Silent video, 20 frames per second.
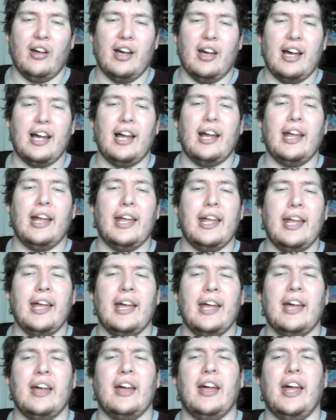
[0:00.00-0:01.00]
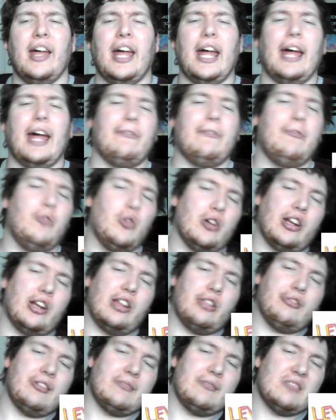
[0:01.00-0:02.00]
I have
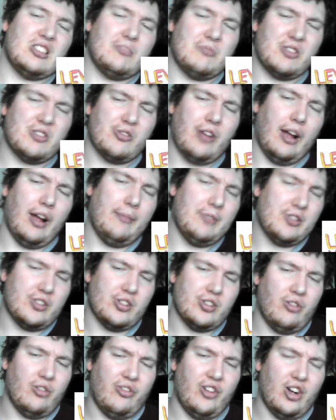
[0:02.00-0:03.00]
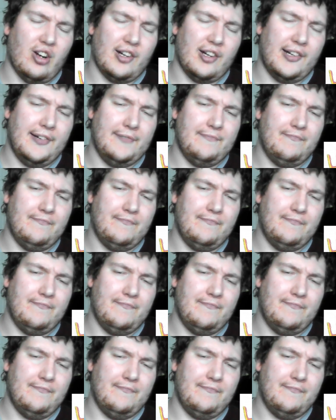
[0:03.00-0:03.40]
43 subscribers so far,